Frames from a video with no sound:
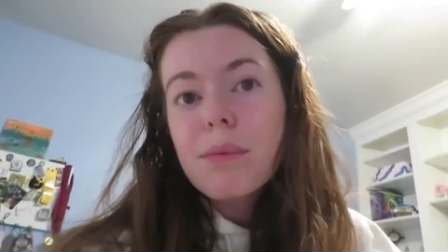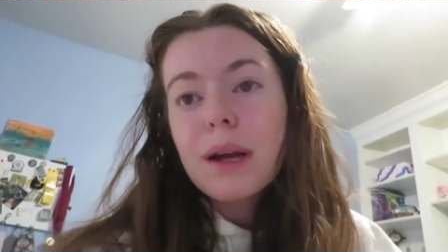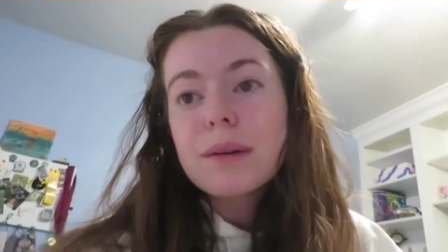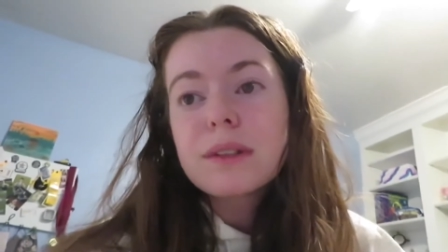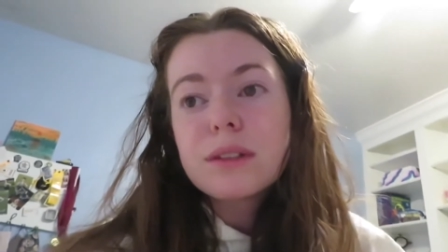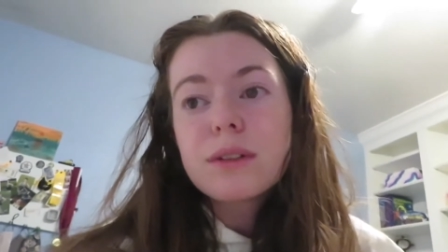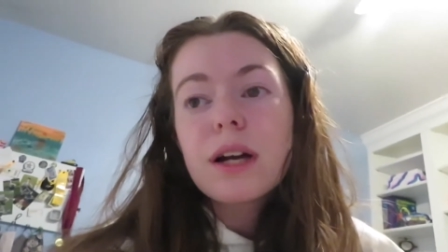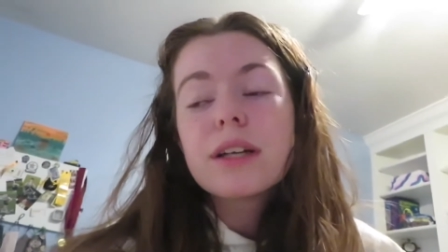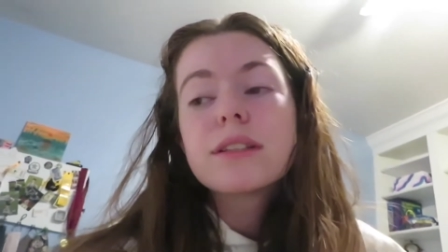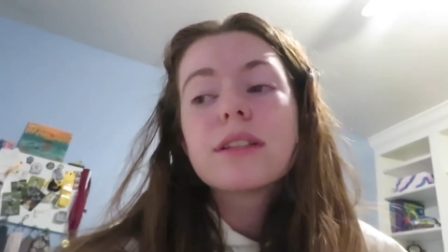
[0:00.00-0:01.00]
I will see you
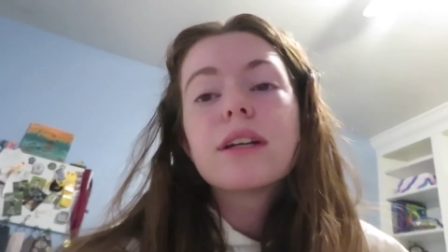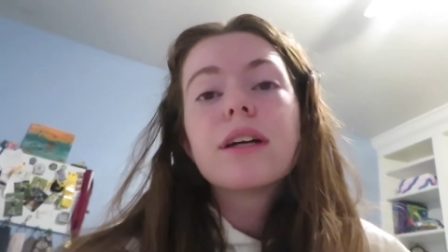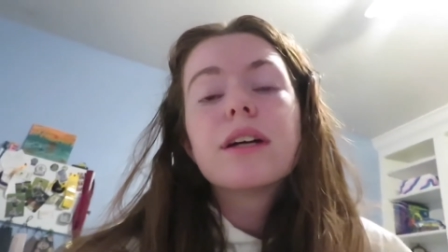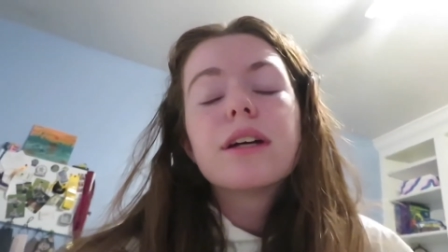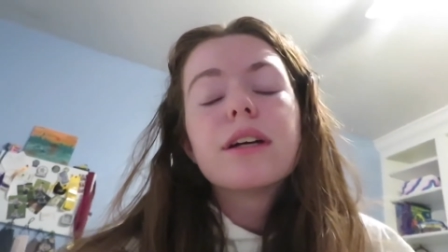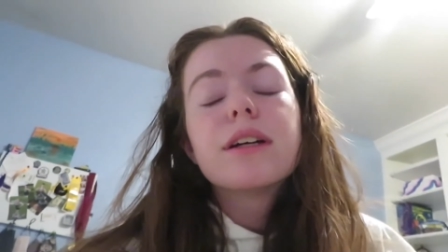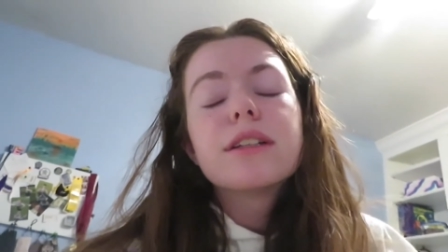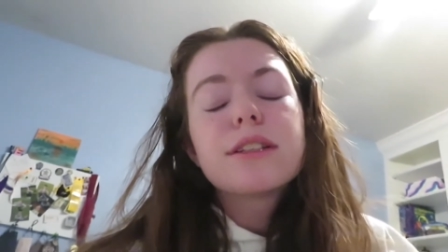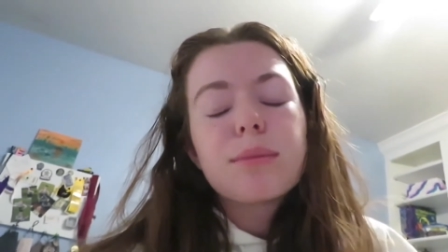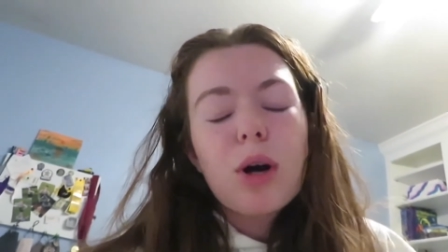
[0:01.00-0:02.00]
guys
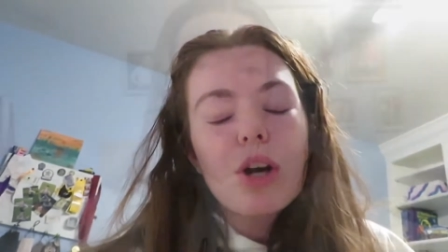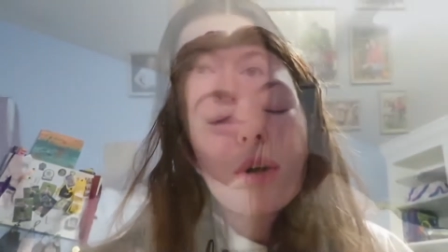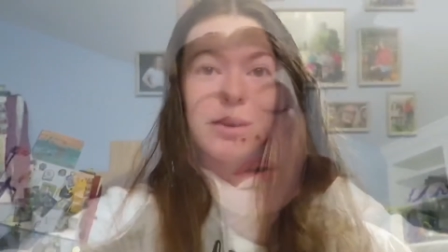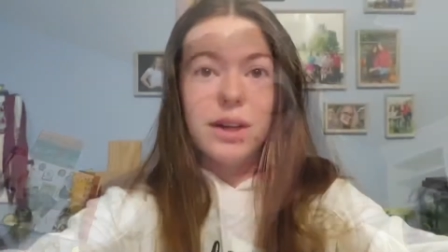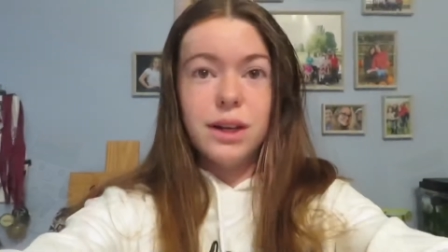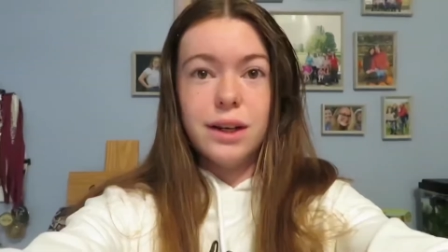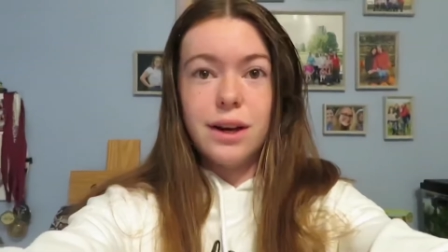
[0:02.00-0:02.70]
tomorrow morning